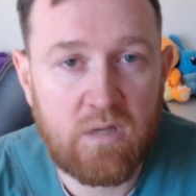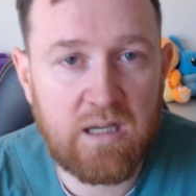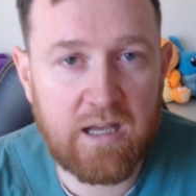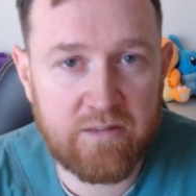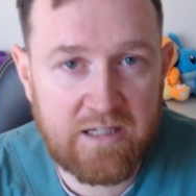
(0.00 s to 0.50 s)

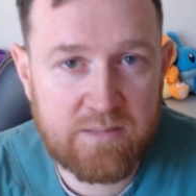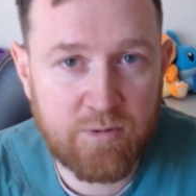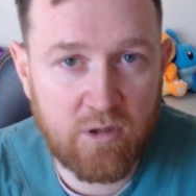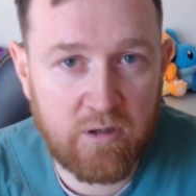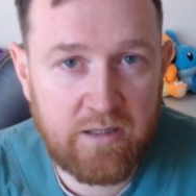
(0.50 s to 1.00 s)
Our next
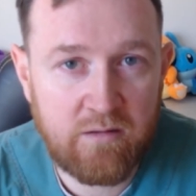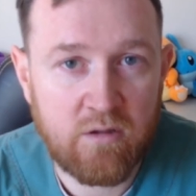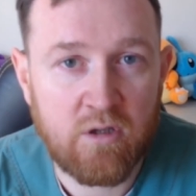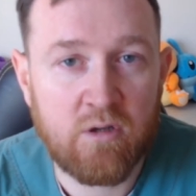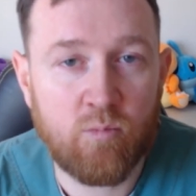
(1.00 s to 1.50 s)
priority
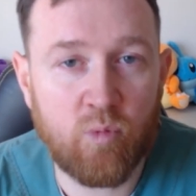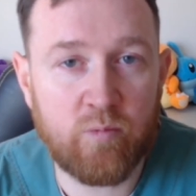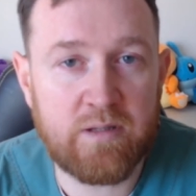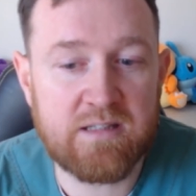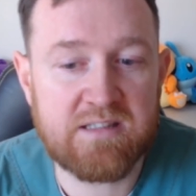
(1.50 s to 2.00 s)
will
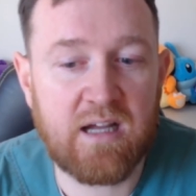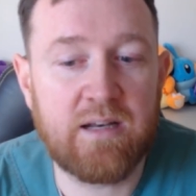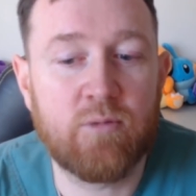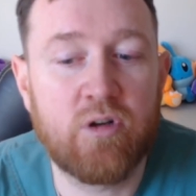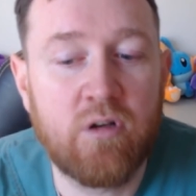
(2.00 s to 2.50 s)
be to start
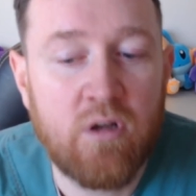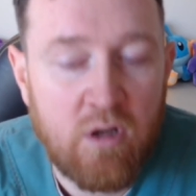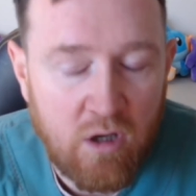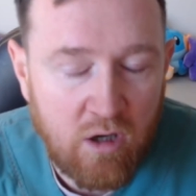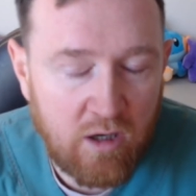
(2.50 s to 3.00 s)
him on
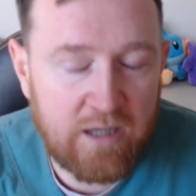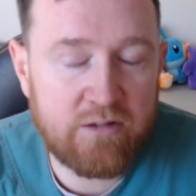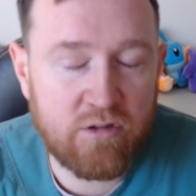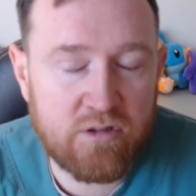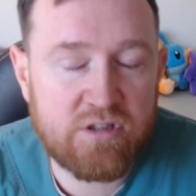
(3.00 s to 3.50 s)
high
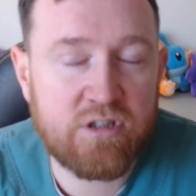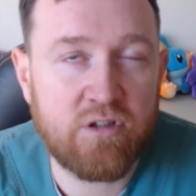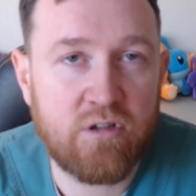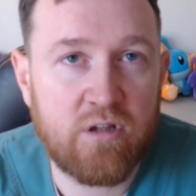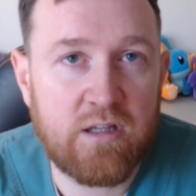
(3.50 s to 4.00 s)
dose
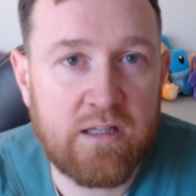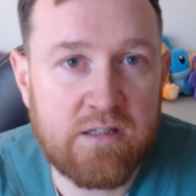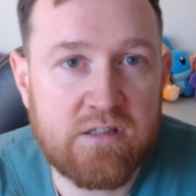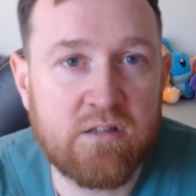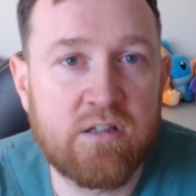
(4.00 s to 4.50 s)

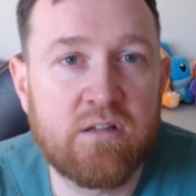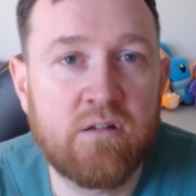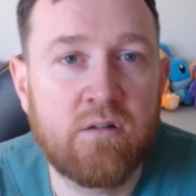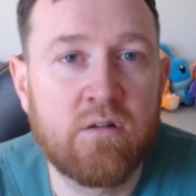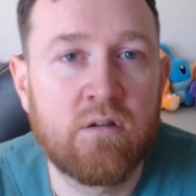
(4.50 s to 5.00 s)
insulin
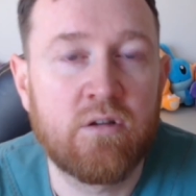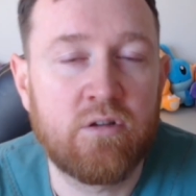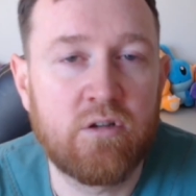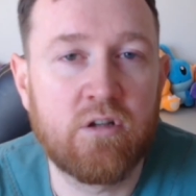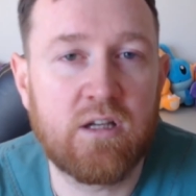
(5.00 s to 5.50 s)

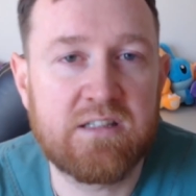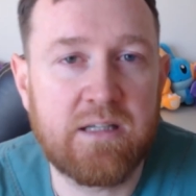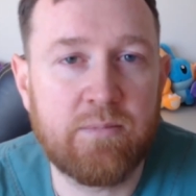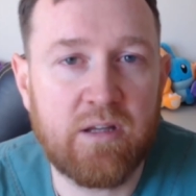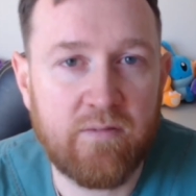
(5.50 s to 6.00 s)

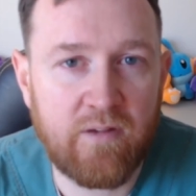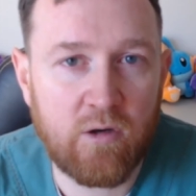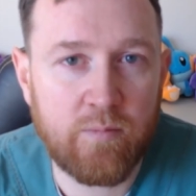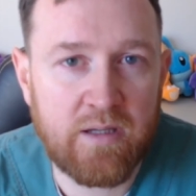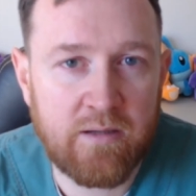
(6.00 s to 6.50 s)
euglycemic
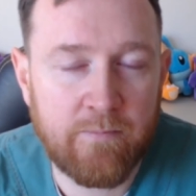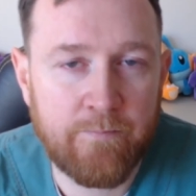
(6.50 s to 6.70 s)
therapy.